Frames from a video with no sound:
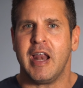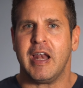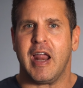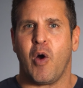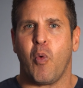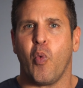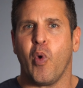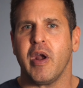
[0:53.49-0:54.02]

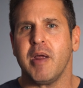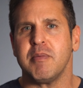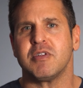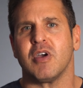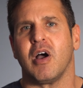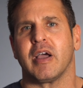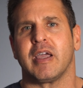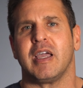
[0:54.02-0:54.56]
Now, what I'm
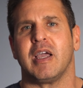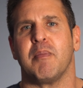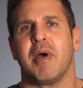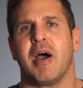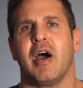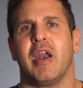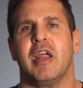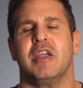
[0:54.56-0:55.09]
talking
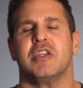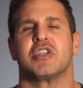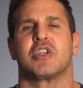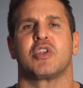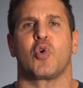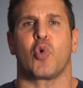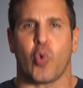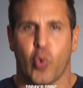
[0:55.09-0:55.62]
about is
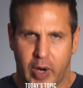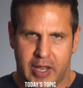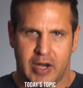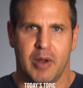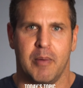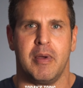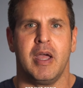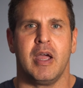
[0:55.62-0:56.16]

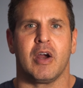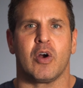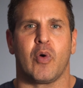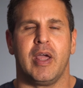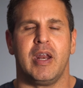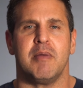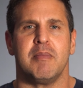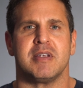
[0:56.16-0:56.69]
kratom.
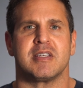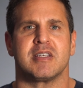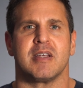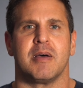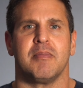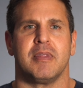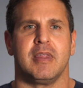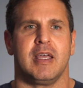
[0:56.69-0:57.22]
Kratom is
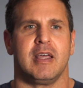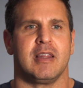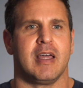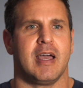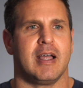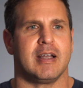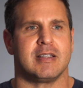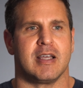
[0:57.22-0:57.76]
something
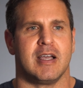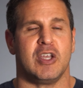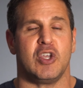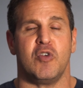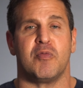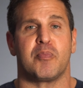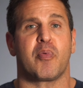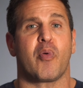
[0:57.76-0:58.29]
that uh,
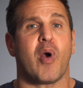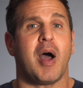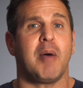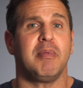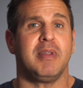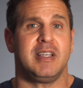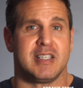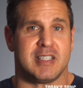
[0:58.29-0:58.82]
you've
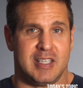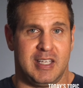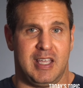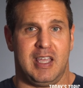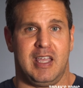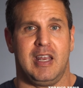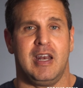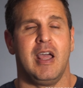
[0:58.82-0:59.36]
probably
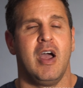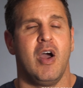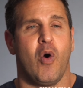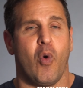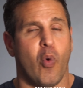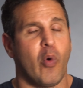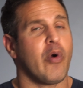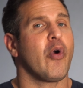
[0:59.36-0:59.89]
seen
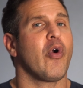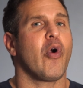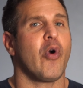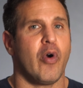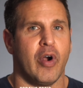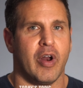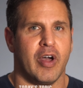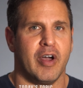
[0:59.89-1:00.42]
or
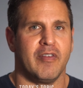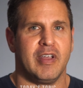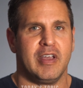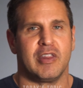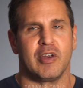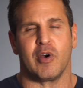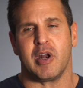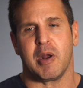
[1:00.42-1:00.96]
heard of,
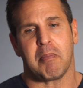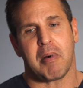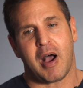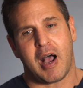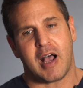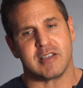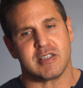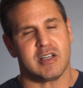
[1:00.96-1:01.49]
either in a
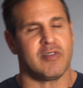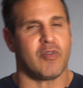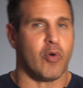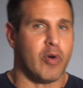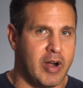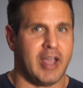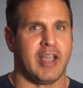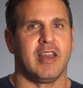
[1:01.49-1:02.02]
positive
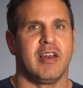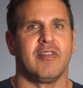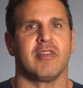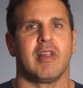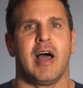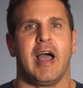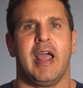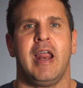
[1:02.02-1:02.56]
or negative
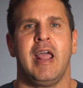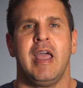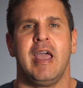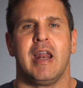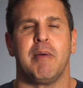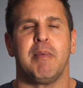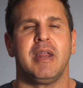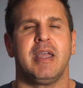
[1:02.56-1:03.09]
light,
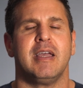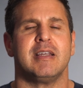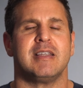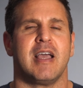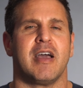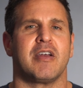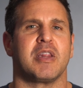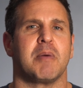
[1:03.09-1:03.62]
and I'm gonna get
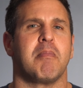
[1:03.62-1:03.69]
down to the